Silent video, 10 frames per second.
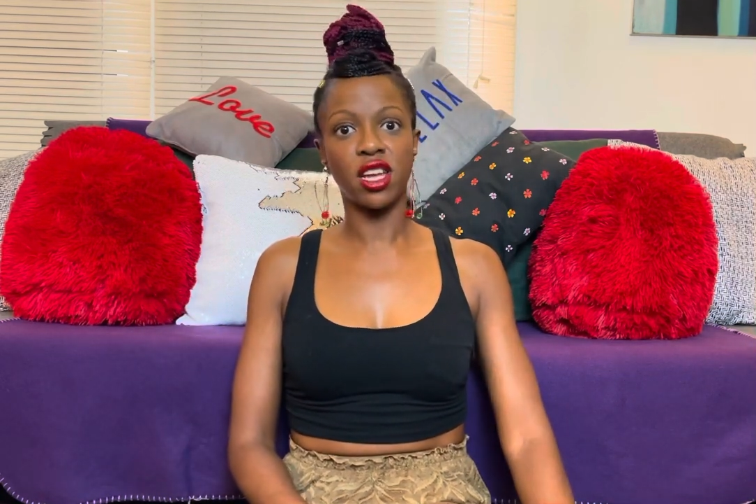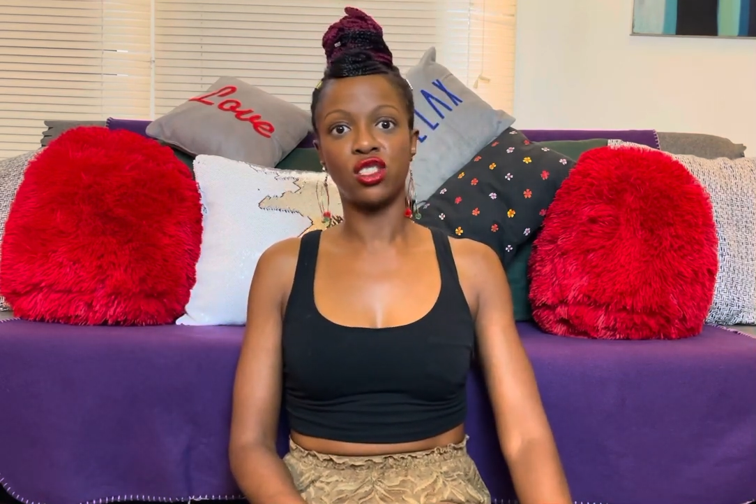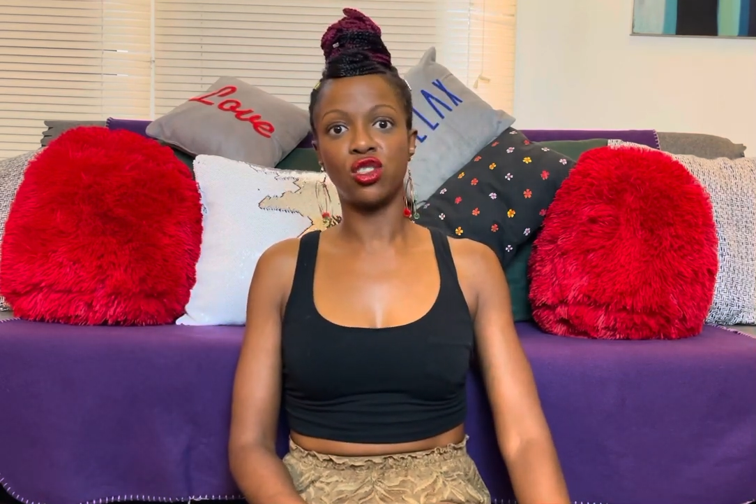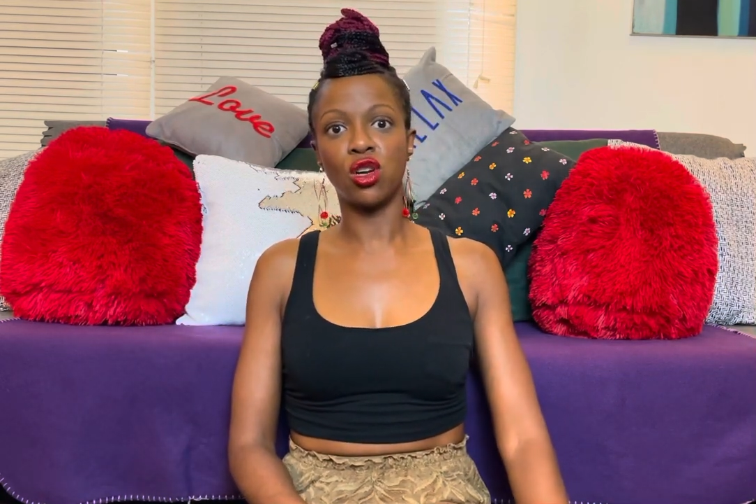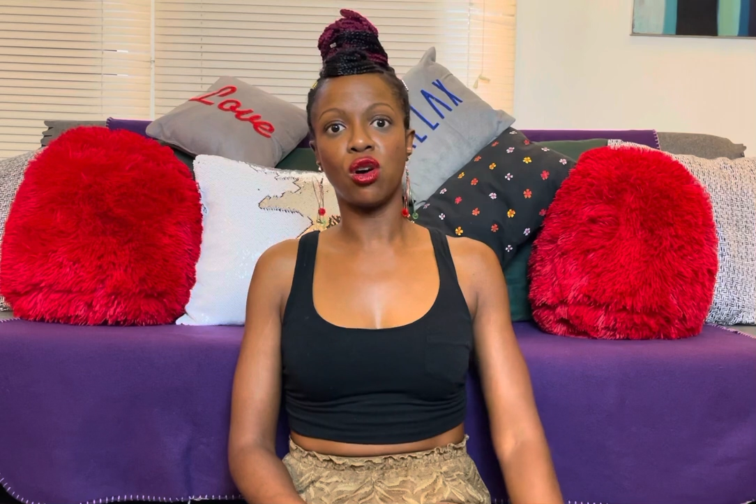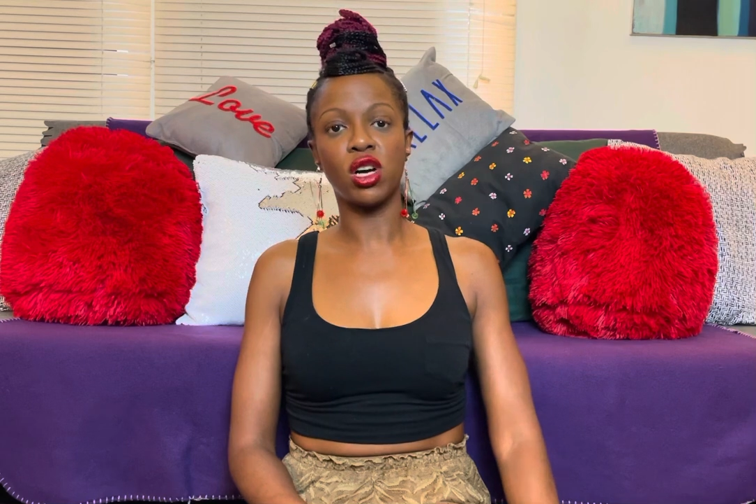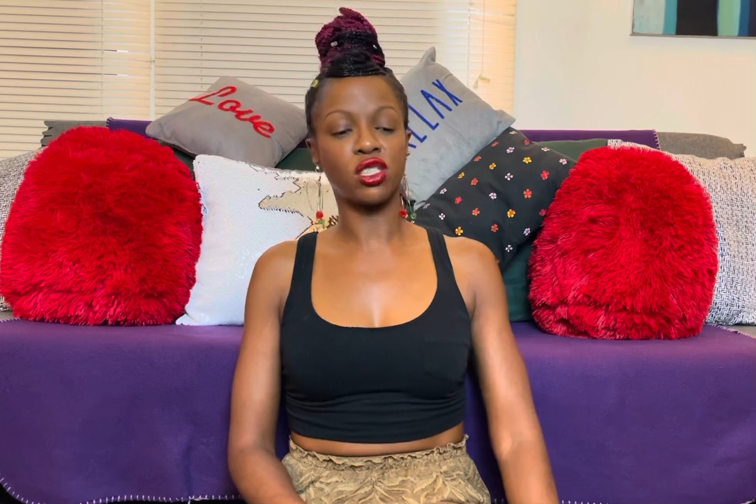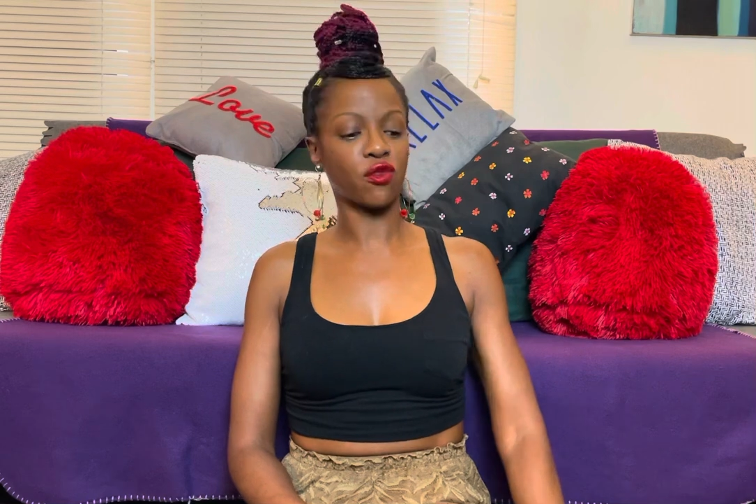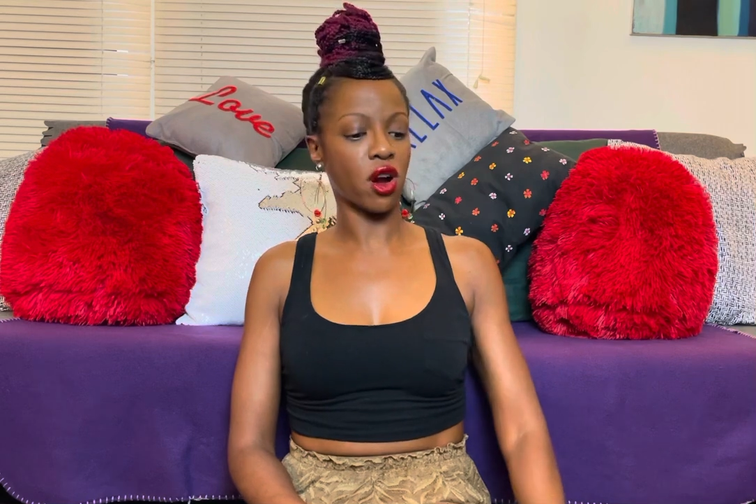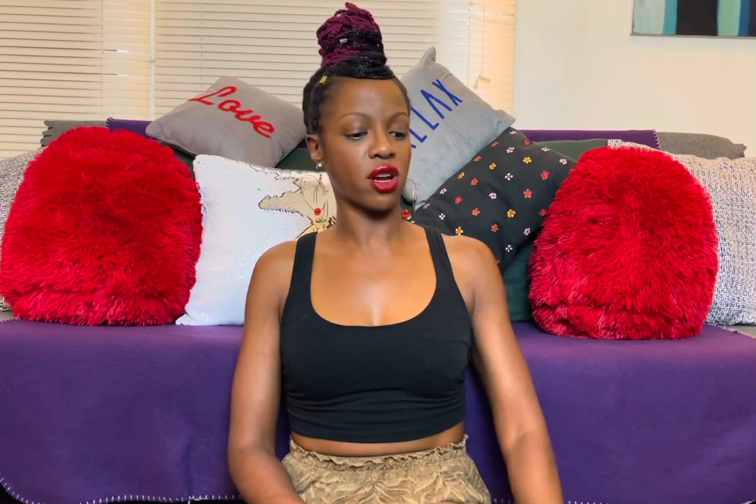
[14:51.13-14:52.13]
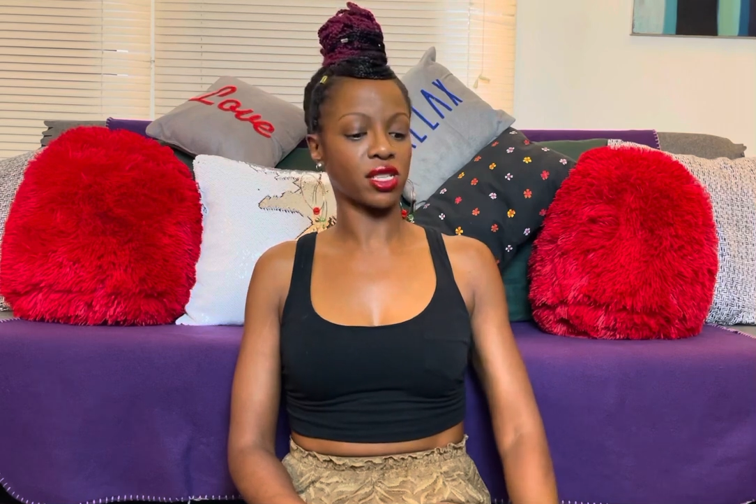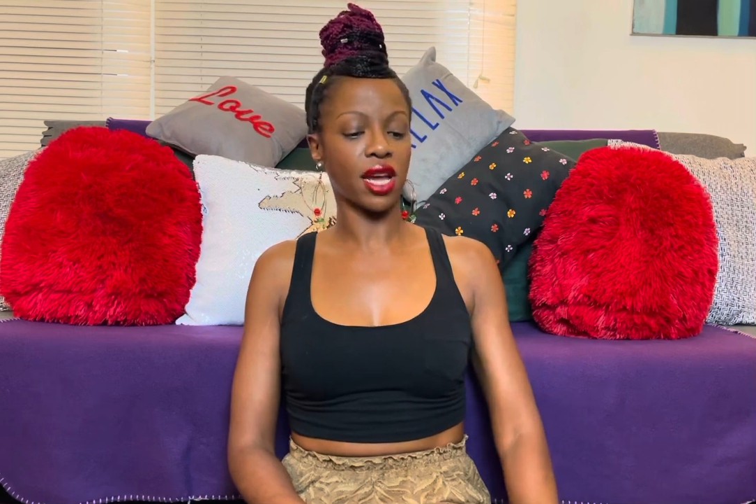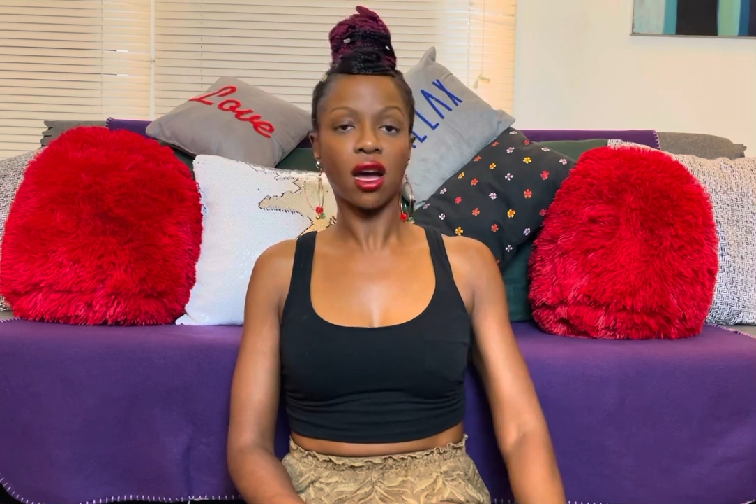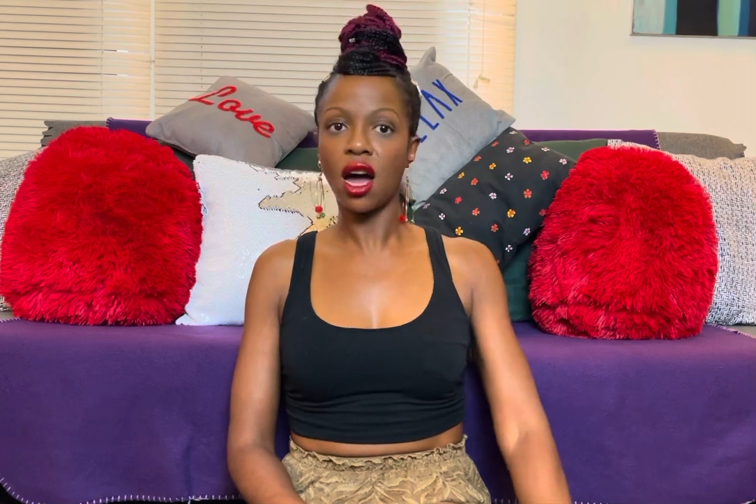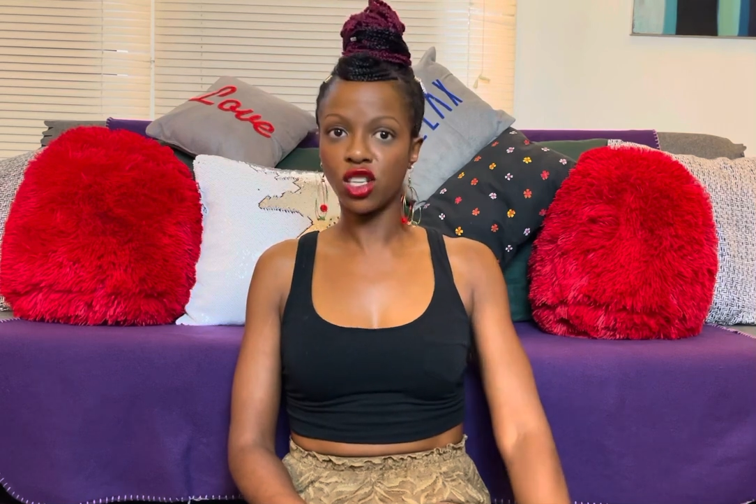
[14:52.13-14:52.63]
as you know, as far as
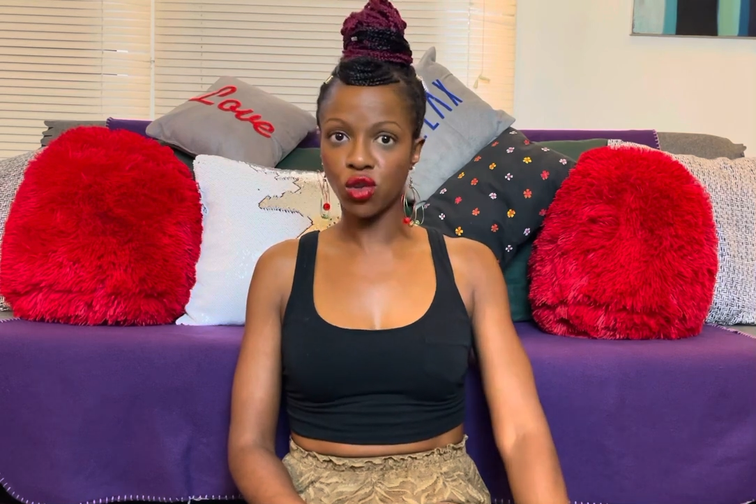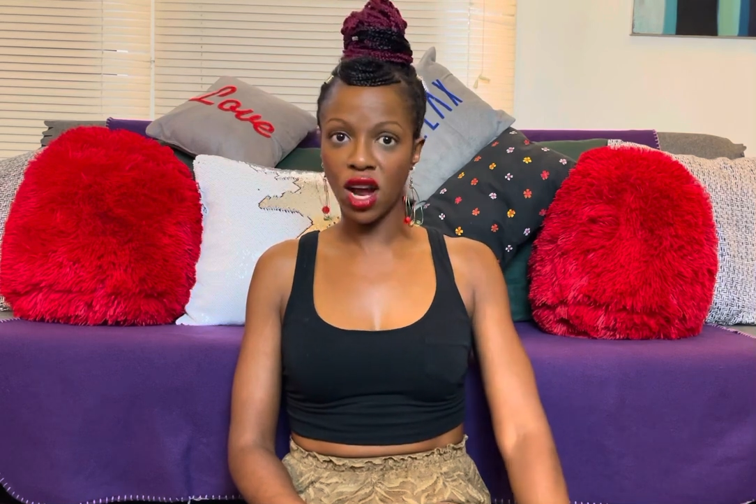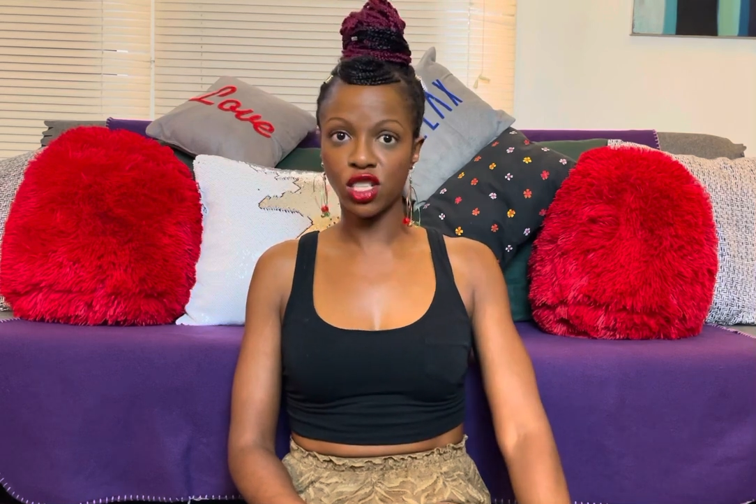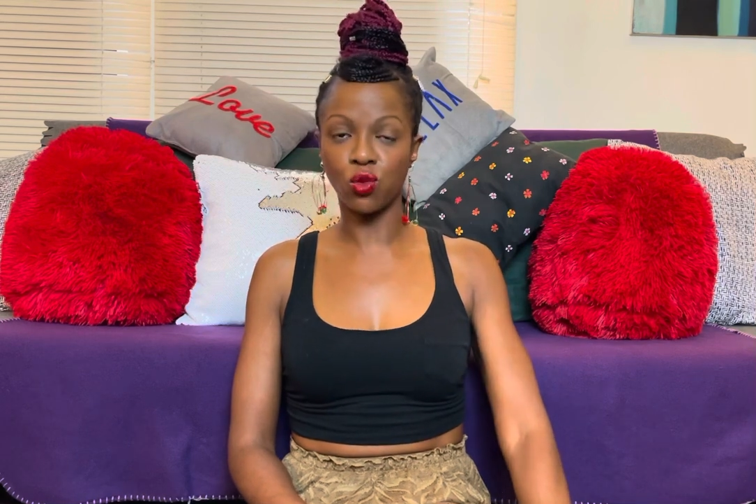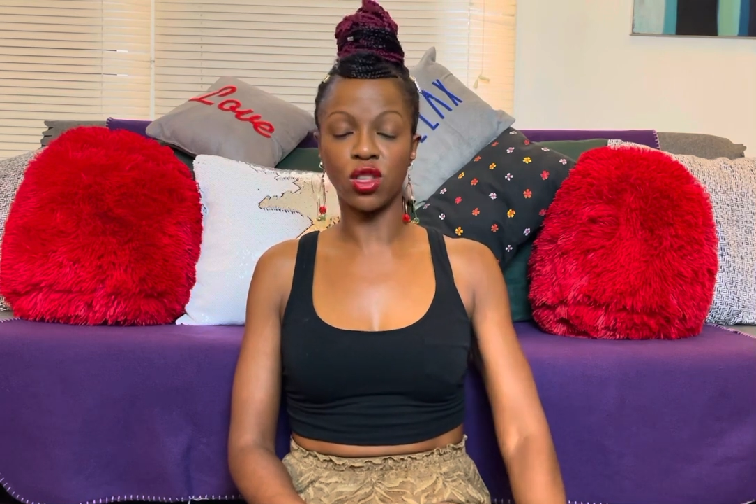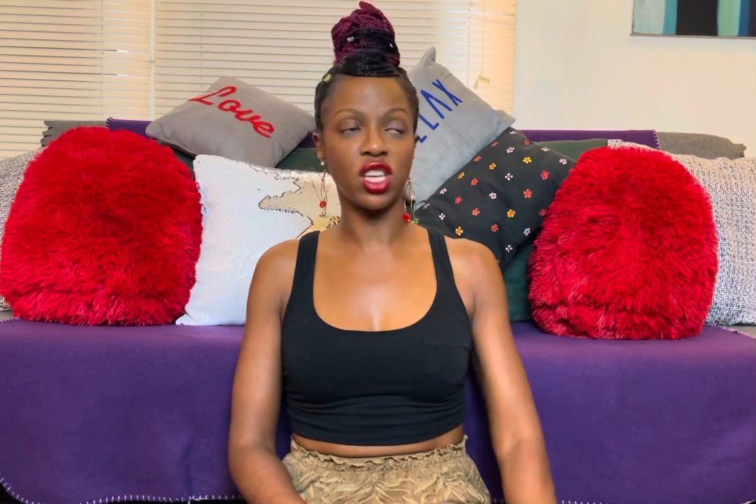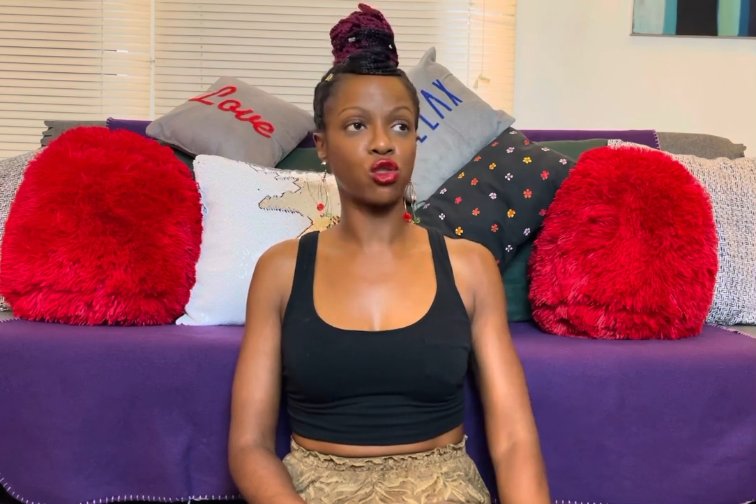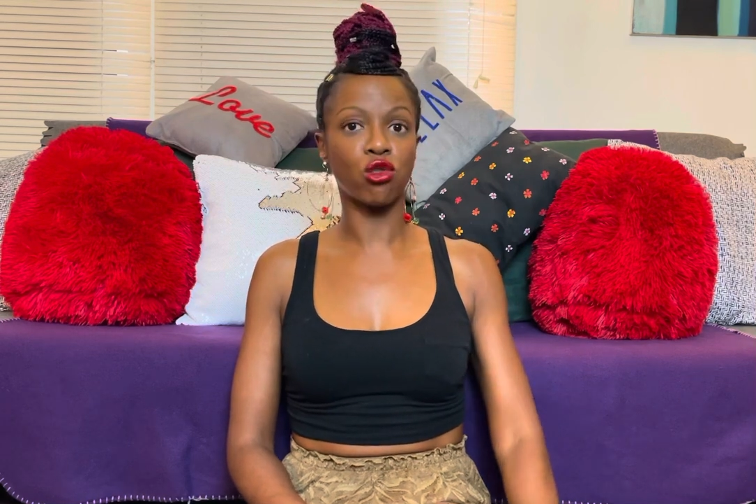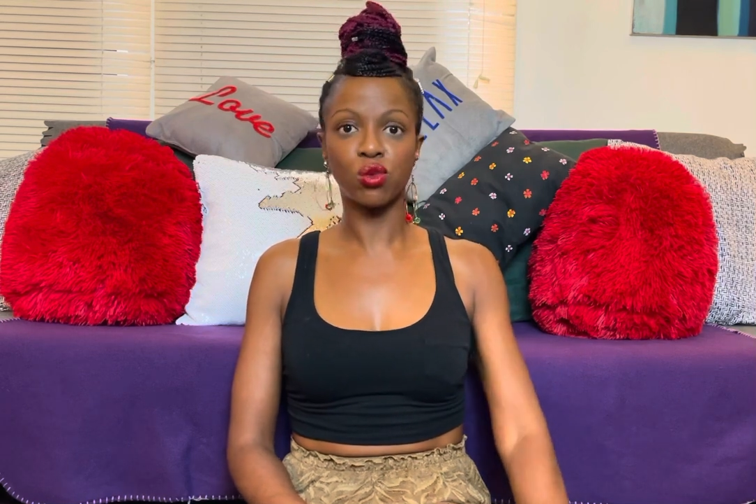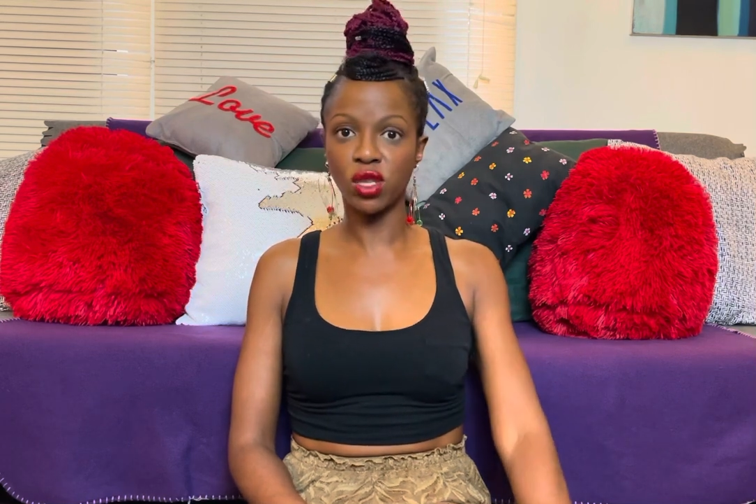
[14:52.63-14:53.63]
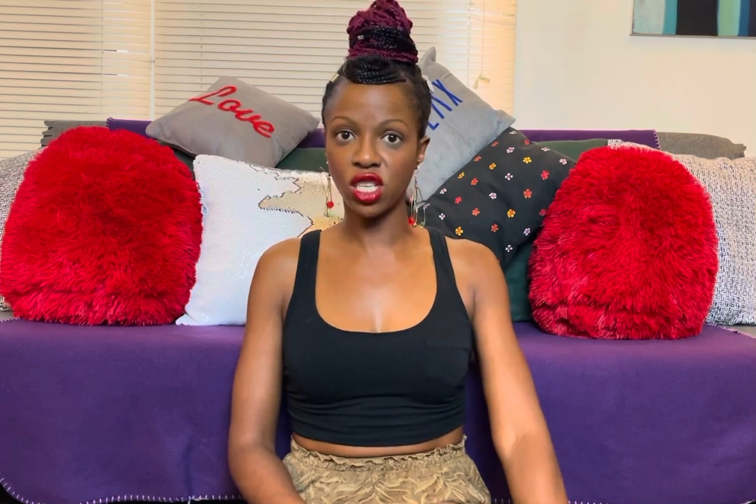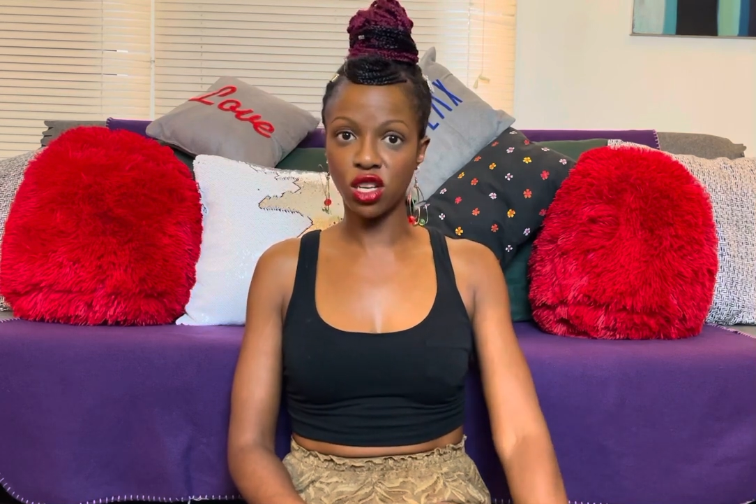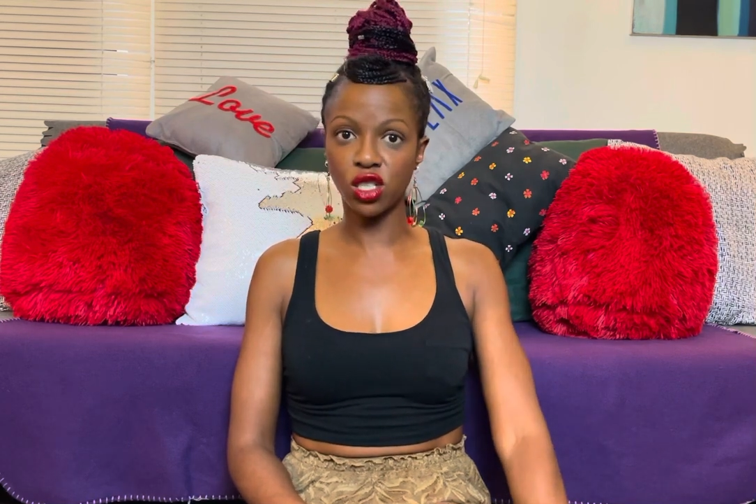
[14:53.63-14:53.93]
like contracts with endorsement deals.